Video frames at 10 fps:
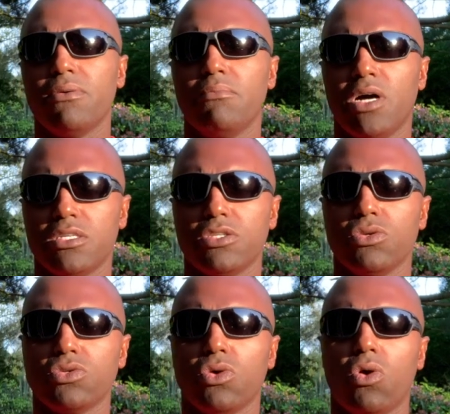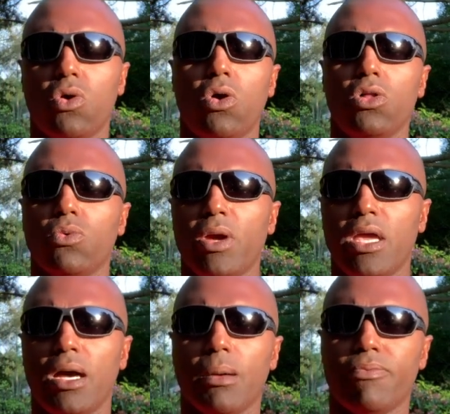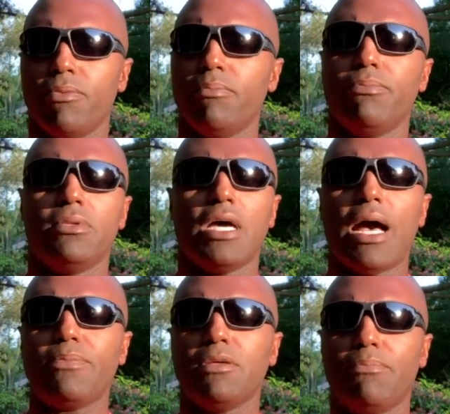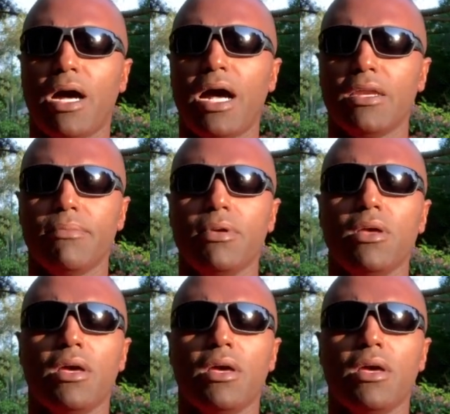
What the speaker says: muscles all the way up from top to bottom